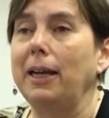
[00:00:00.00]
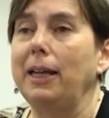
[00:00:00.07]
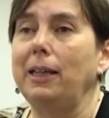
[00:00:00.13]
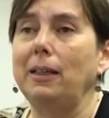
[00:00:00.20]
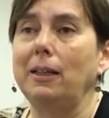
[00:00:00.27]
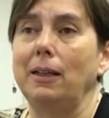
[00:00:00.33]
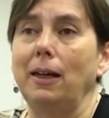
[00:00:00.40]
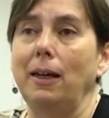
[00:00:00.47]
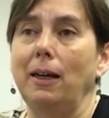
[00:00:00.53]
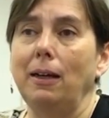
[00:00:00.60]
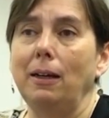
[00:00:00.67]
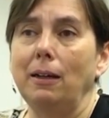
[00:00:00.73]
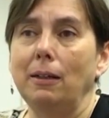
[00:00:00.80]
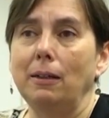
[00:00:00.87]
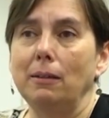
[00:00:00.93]

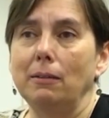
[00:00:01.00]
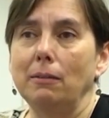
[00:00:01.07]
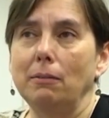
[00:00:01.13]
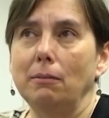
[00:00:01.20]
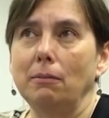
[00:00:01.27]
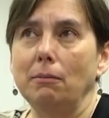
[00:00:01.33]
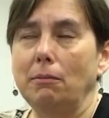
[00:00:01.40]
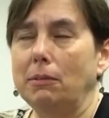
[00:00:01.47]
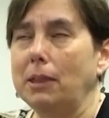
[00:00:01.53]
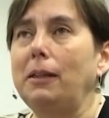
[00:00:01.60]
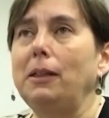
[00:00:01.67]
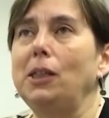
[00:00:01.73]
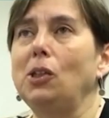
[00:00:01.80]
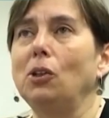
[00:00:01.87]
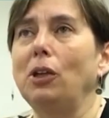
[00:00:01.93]
subtraction
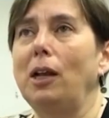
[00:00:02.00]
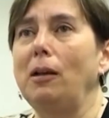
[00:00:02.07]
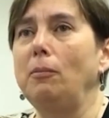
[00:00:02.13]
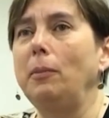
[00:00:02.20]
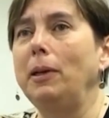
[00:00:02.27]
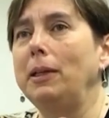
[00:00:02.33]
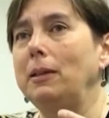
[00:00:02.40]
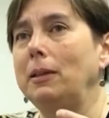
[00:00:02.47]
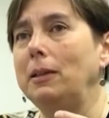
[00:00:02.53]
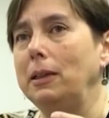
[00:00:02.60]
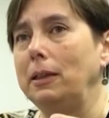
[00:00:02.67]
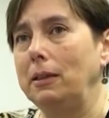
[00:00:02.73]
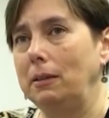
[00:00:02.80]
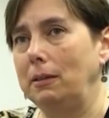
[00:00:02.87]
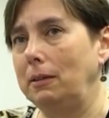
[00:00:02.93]
was
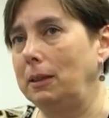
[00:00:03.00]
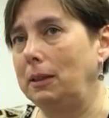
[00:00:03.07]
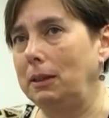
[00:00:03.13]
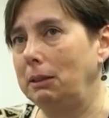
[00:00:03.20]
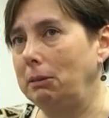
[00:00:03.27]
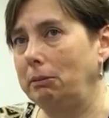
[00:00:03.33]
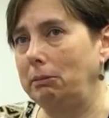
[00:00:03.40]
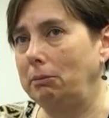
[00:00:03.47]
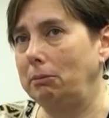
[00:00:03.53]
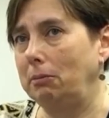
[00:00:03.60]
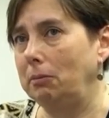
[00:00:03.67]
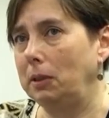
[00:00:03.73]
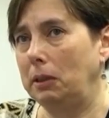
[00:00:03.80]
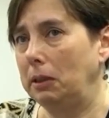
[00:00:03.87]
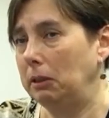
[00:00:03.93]
traditionally carried
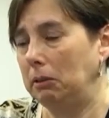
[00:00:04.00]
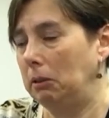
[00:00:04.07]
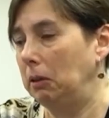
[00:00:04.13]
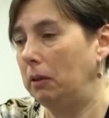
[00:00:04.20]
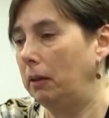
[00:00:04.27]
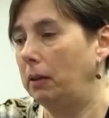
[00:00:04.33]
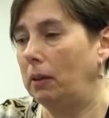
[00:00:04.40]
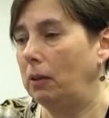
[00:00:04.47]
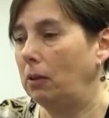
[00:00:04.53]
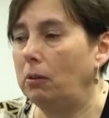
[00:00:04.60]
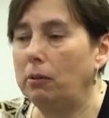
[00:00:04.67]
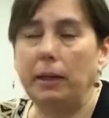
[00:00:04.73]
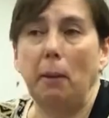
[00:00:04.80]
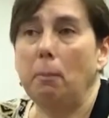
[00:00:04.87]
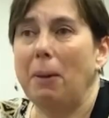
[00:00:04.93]
out
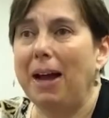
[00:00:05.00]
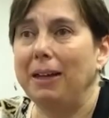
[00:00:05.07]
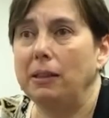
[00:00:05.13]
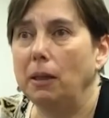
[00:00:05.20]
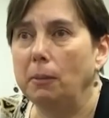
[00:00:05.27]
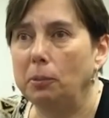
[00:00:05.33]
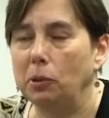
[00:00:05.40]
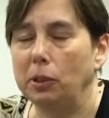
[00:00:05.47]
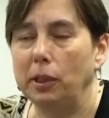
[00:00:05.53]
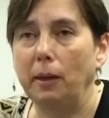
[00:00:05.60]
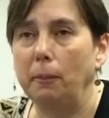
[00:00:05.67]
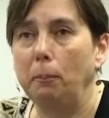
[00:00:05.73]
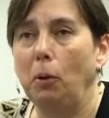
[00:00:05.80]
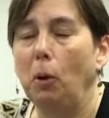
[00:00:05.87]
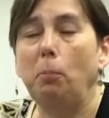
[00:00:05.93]
in Spain, for
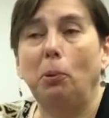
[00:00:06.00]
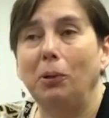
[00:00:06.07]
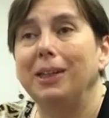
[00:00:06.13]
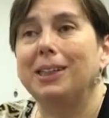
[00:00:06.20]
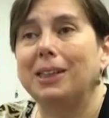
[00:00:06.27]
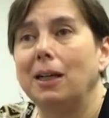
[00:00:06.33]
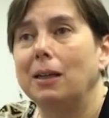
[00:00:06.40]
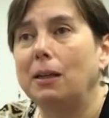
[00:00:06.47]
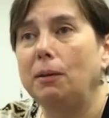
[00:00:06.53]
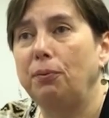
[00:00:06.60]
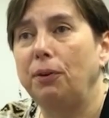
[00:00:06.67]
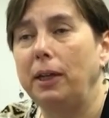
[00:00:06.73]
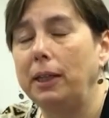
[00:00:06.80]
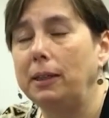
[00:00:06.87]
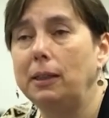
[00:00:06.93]
example, may
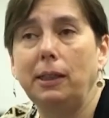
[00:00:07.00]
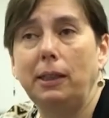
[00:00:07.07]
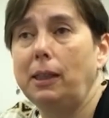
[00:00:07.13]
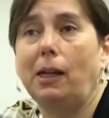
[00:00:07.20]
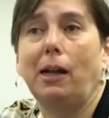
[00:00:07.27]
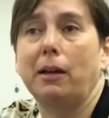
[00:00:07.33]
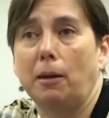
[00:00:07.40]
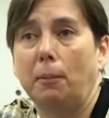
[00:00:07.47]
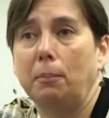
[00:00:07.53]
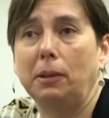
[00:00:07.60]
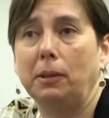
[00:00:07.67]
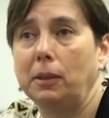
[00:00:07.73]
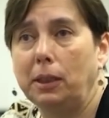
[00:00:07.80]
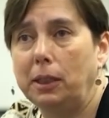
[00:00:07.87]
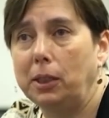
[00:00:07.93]
be different than
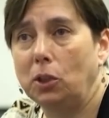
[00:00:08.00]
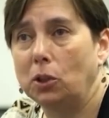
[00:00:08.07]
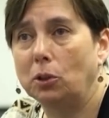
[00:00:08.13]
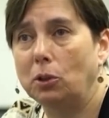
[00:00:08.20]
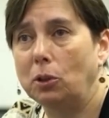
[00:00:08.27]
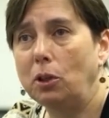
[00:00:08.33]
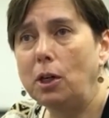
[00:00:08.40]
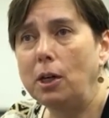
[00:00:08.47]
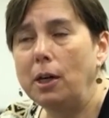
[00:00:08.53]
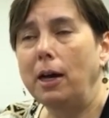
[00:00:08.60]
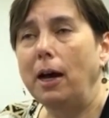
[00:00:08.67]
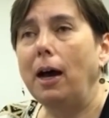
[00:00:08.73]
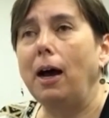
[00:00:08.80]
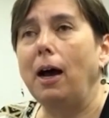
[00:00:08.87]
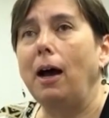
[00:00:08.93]
what I learned
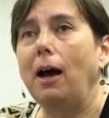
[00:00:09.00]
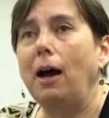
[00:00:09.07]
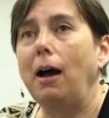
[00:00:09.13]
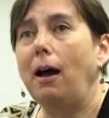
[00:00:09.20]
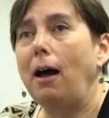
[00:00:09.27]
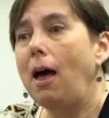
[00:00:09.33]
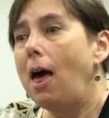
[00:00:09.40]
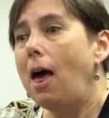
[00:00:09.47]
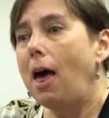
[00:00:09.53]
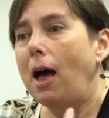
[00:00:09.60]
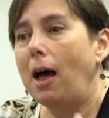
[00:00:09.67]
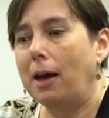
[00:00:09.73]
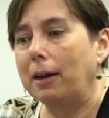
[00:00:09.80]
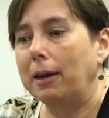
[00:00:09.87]
about